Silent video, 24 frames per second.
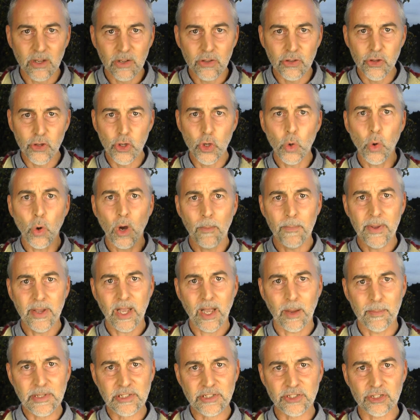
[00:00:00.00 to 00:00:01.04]
You are
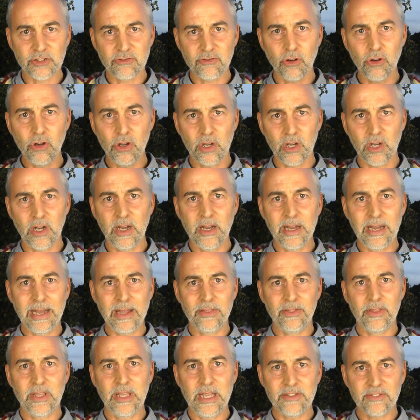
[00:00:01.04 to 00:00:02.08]
becoming stronger,
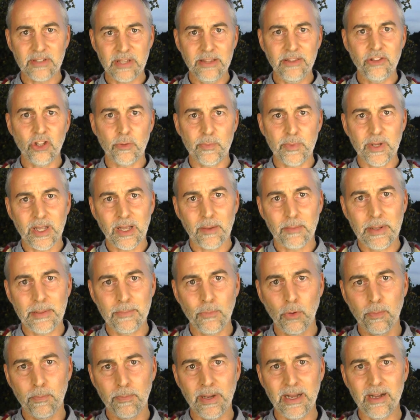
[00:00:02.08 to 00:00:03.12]
and the center is becoming
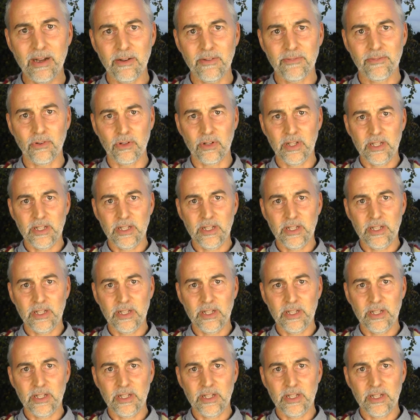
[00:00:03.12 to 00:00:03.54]
more powerful,